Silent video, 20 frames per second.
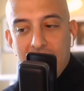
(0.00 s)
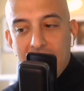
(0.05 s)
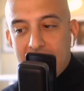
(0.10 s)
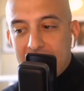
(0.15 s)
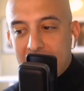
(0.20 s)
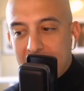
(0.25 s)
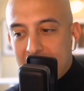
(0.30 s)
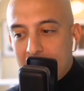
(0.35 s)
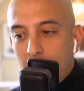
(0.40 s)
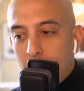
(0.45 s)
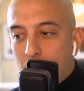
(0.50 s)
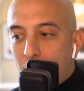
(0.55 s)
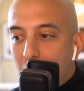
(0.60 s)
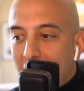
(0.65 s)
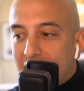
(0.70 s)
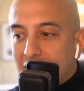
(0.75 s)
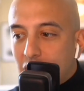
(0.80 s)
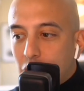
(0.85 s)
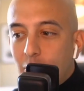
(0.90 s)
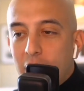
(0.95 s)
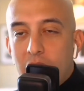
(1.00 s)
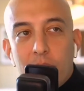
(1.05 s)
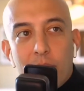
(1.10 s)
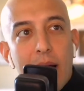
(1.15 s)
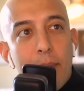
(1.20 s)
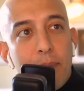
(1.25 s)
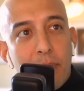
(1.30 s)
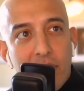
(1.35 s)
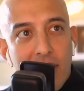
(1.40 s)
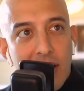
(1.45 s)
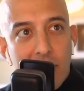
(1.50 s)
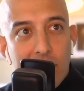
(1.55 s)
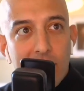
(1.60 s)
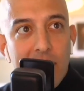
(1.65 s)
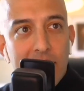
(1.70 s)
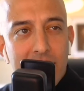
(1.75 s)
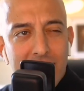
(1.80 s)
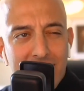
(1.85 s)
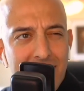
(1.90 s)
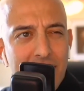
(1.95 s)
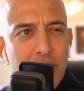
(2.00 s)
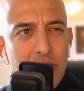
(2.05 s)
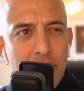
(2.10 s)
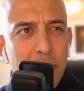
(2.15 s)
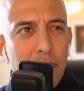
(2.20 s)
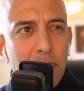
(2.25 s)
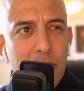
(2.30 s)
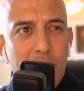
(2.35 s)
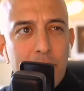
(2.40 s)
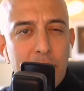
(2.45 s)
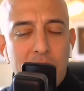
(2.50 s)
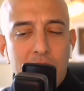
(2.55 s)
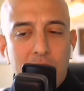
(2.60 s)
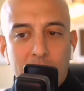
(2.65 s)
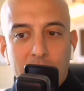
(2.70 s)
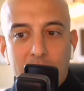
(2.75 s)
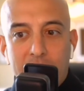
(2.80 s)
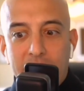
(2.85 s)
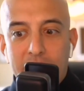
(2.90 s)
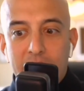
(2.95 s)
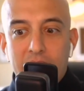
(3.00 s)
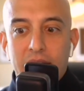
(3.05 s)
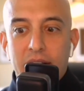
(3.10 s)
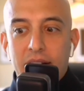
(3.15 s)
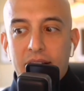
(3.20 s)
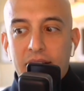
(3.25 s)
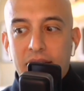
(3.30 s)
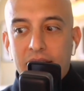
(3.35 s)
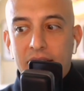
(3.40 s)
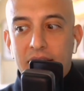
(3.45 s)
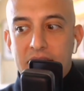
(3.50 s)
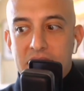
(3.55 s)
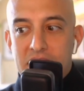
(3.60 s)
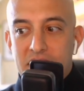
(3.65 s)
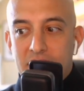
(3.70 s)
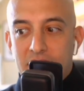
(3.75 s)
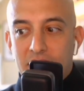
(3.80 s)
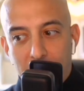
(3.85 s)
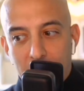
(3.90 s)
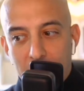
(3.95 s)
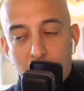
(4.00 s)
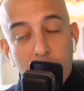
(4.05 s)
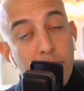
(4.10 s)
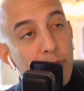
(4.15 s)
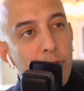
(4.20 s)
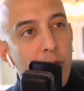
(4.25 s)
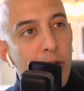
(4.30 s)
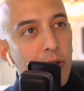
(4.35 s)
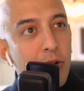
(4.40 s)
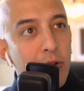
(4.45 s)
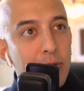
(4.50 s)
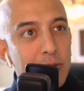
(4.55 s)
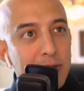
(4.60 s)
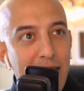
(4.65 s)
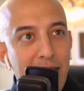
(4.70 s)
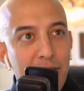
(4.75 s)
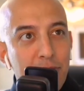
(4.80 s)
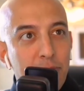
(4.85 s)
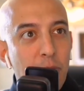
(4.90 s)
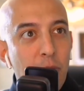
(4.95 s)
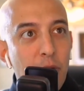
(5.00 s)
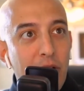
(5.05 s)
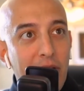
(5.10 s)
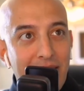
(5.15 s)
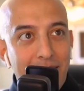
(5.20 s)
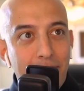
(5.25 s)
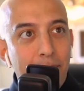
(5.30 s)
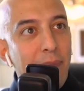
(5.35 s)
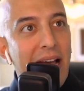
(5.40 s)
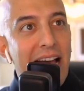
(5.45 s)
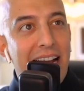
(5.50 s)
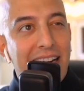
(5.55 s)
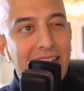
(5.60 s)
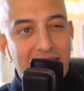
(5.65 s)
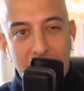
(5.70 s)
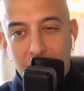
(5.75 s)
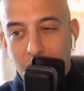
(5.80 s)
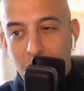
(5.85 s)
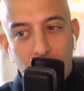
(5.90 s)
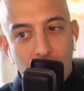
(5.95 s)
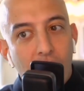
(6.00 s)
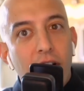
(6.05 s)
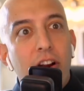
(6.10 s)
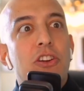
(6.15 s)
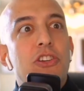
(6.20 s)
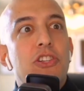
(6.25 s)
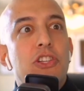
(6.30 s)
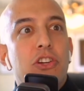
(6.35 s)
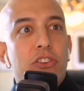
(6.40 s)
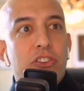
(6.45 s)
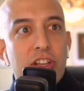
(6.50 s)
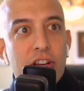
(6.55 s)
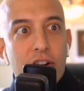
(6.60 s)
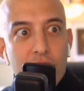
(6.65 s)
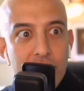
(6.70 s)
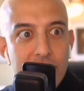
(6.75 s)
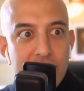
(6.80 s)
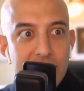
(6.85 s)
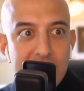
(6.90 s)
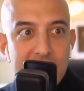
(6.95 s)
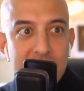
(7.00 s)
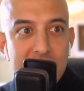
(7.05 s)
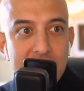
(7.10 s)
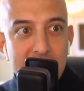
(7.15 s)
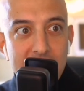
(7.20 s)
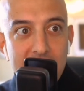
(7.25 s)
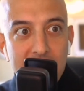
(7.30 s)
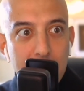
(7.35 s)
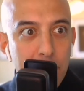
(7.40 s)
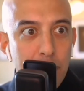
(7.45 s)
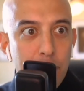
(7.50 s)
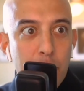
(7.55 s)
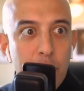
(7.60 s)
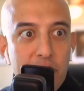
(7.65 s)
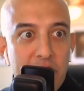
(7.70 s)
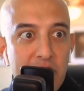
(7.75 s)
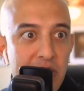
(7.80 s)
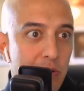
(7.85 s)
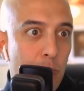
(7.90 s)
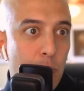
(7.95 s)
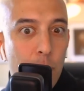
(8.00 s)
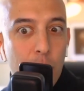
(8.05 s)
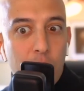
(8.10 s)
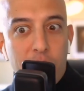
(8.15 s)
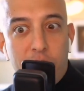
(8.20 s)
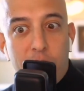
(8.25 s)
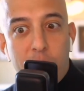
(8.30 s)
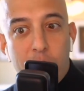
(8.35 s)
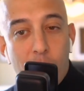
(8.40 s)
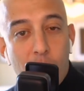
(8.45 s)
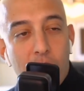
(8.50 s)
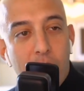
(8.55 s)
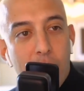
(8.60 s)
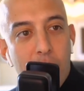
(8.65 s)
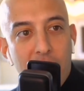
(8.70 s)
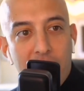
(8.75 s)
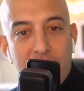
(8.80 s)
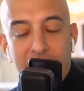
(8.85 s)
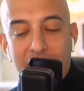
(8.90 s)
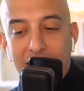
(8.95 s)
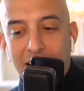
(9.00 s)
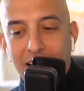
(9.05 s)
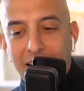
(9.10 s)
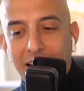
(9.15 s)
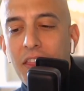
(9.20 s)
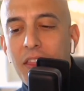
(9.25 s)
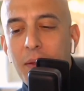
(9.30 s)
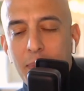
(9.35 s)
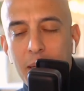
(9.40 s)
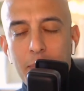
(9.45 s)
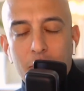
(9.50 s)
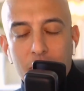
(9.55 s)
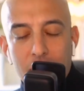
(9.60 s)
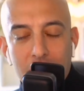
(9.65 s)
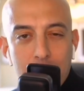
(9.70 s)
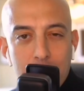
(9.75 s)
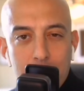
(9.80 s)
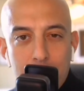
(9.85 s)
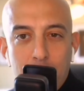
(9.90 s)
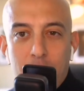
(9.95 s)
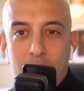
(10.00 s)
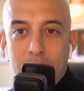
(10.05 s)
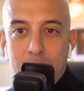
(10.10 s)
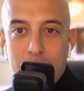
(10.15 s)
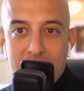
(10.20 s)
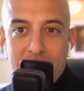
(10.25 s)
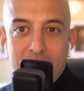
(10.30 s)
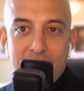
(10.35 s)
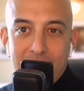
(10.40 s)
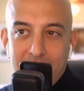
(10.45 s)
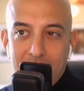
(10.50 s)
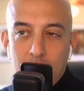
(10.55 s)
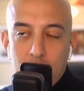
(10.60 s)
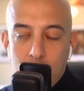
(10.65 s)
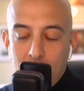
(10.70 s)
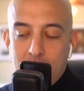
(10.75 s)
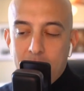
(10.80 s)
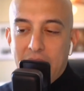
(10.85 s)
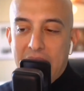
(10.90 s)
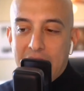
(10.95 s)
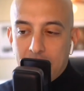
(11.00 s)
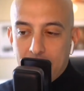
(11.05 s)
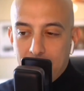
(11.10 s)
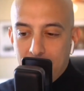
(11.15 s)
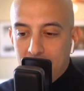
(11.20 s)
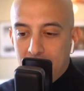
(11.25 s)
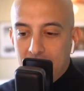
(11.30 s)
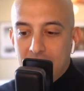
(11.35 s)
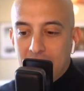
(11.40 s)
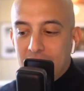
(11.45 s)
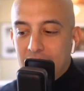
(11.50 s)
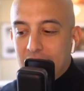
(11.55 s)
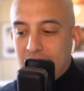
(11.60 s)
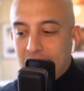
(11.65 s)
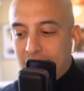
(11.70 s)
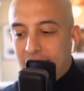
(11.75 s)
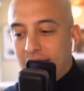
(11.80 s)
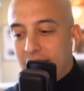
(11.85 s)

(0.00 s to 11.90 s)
And I think the best way to wrap your head around it, and you could probably agree, is the photos have more impact the larger the artist is. Therefore, they are worth more money, and the people can afford it because they're more impactful, you